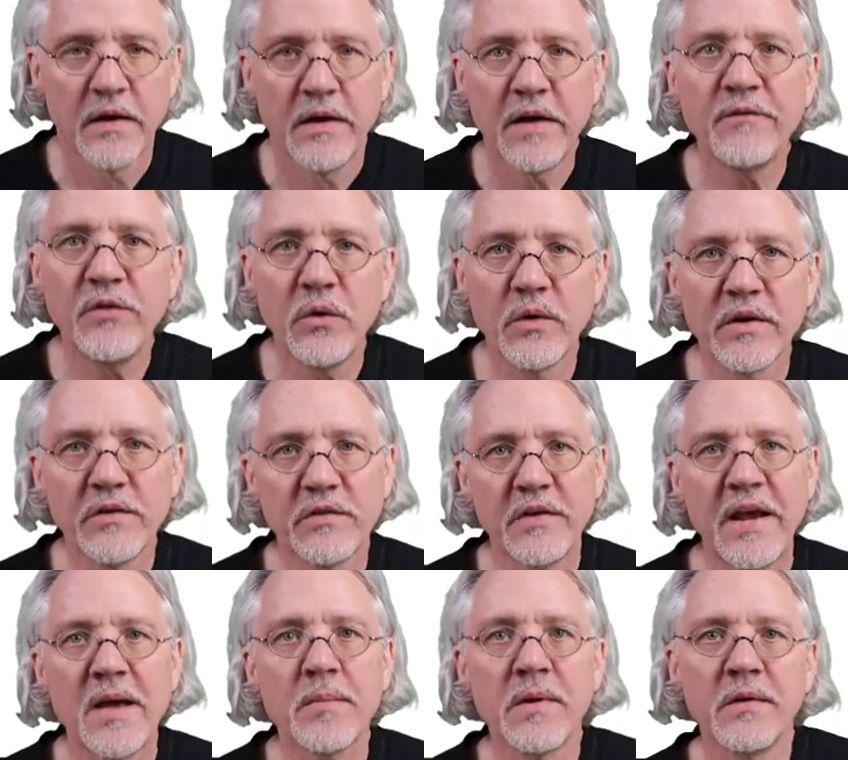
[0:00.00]
If you
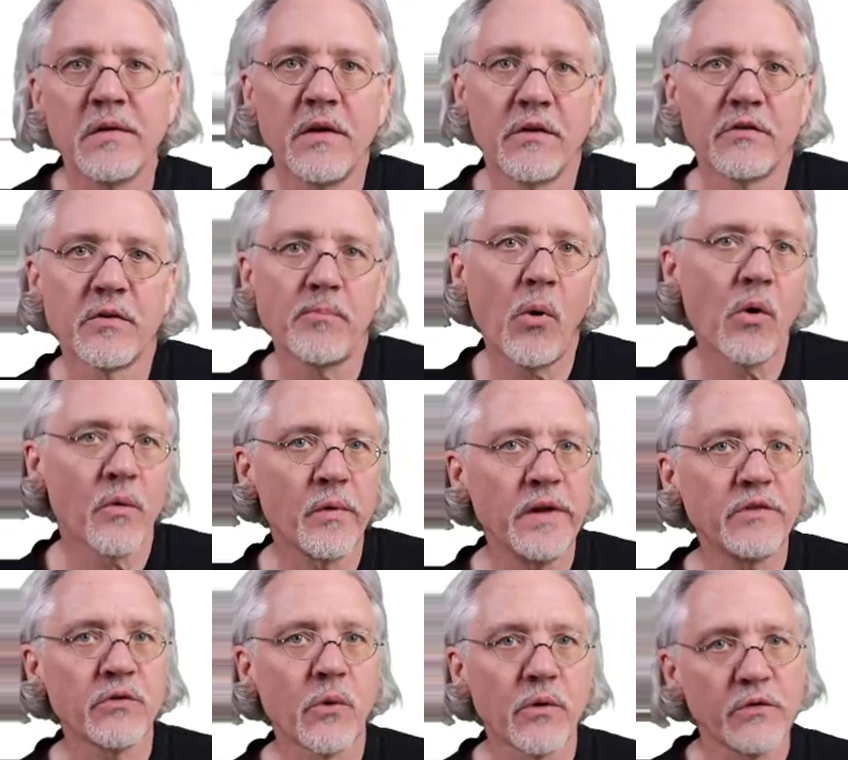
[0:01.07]
examine support
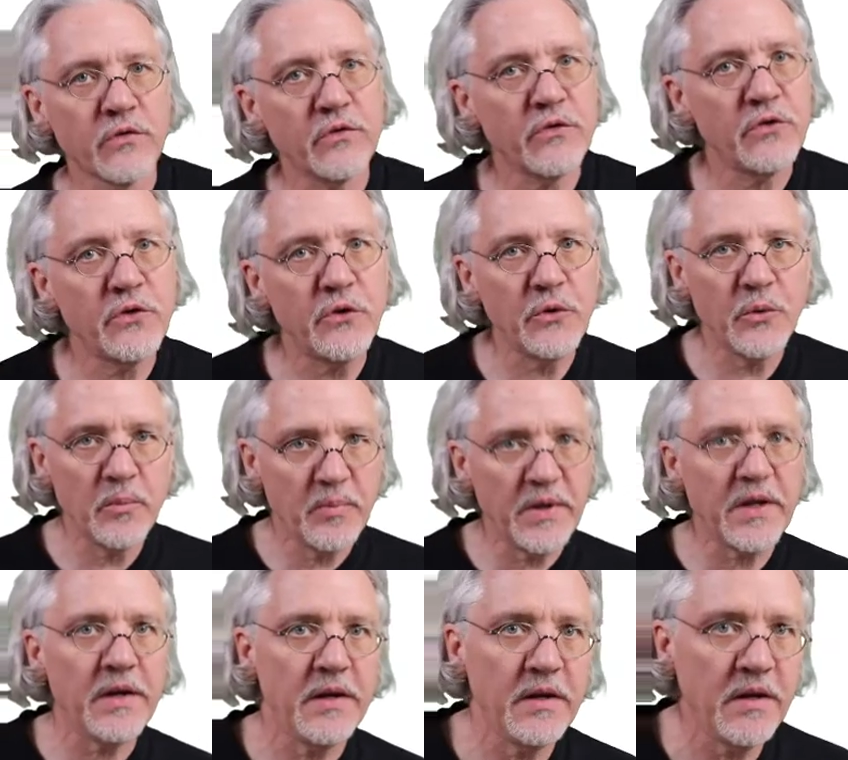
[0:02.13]
resource
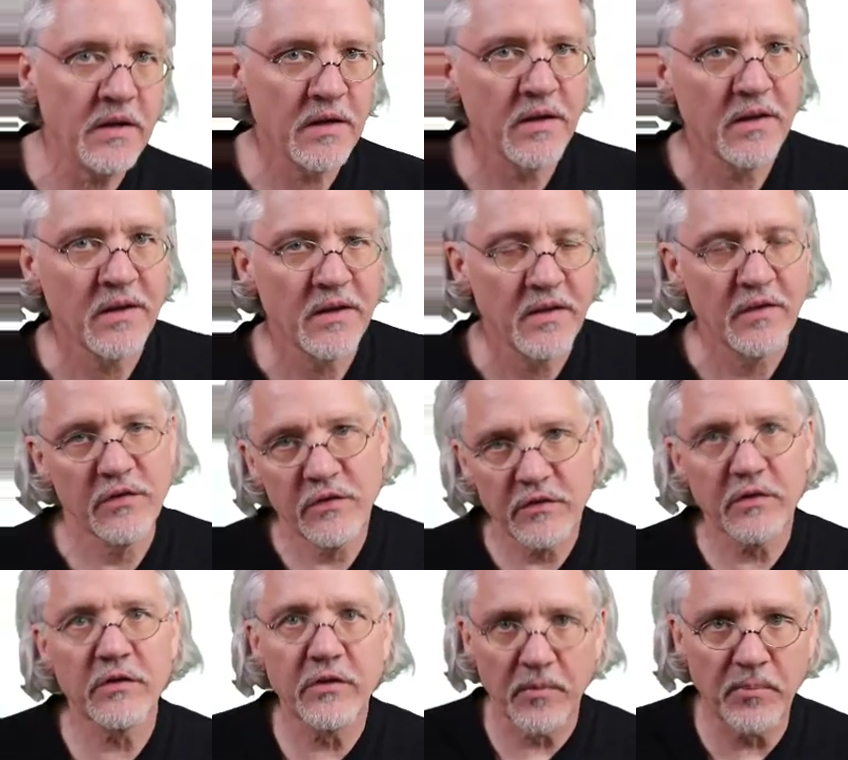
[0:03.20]
2B, this
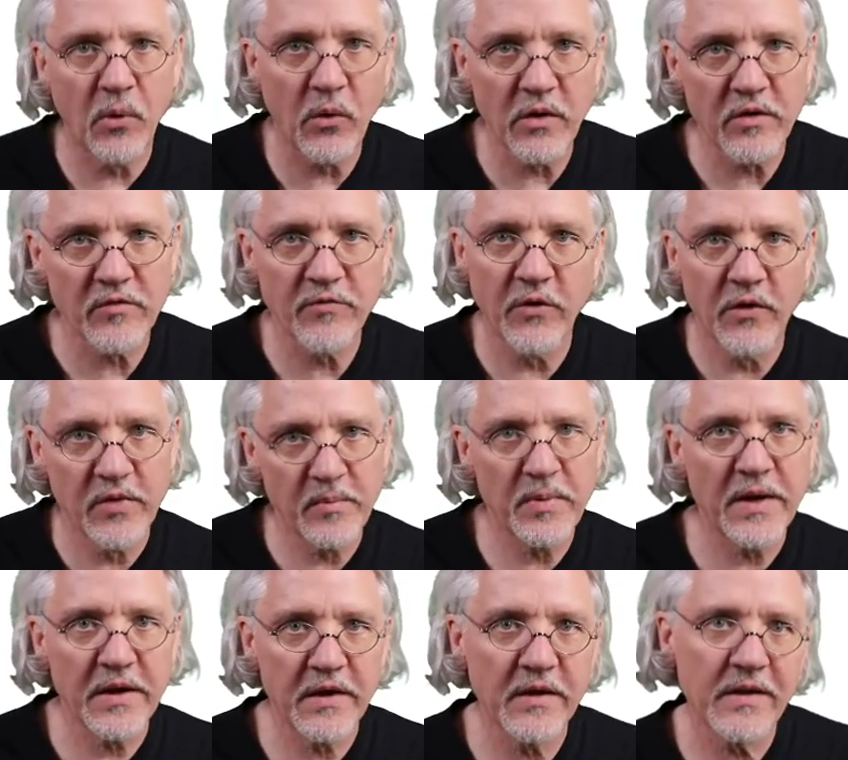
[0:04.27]
is a support for the
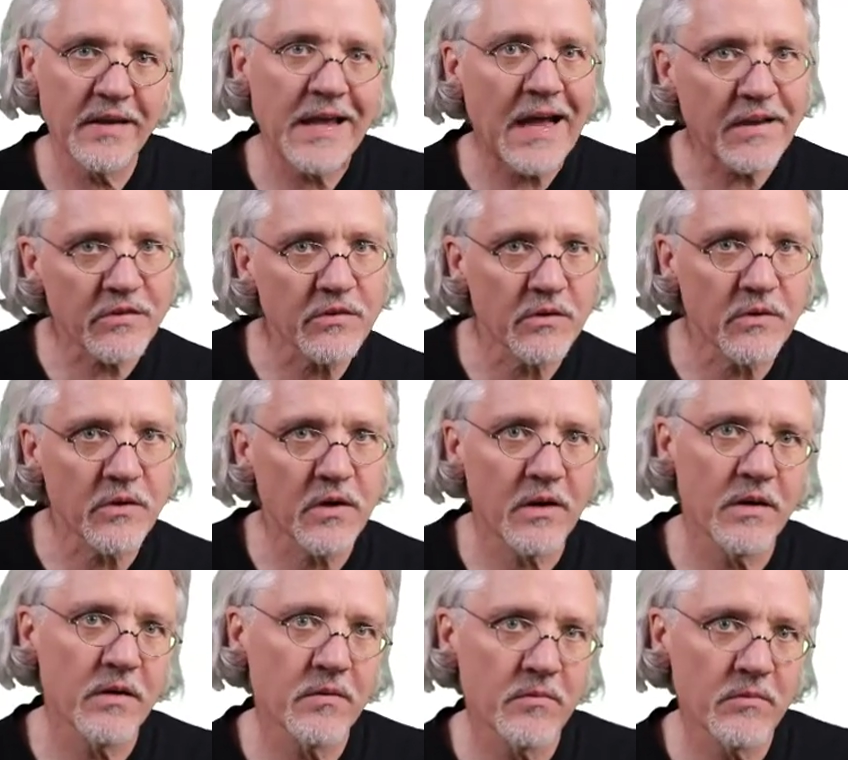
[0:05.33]
big
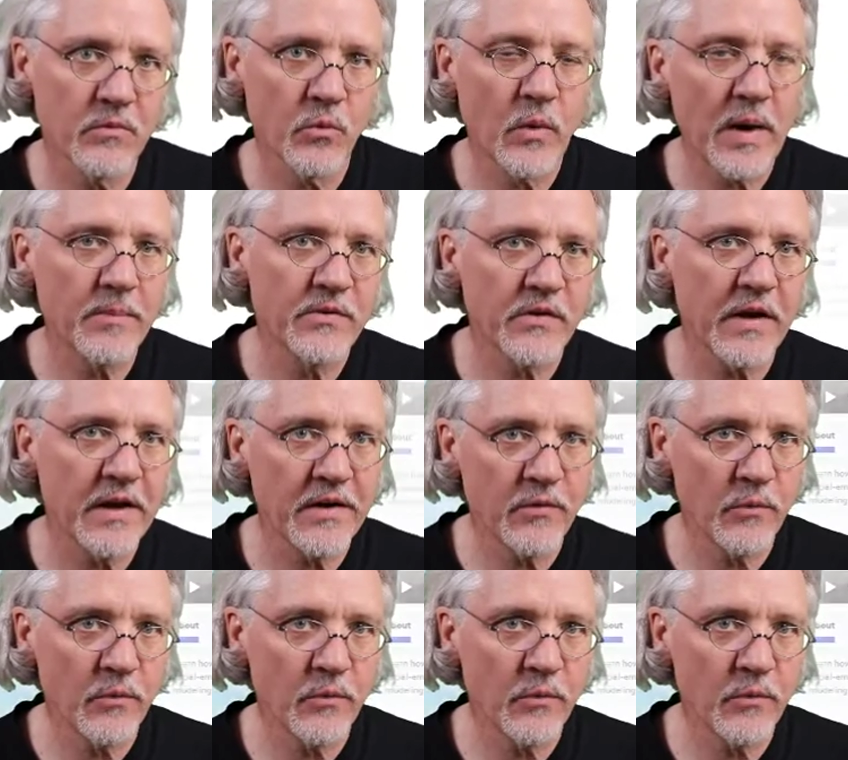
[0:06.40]
CASEL website,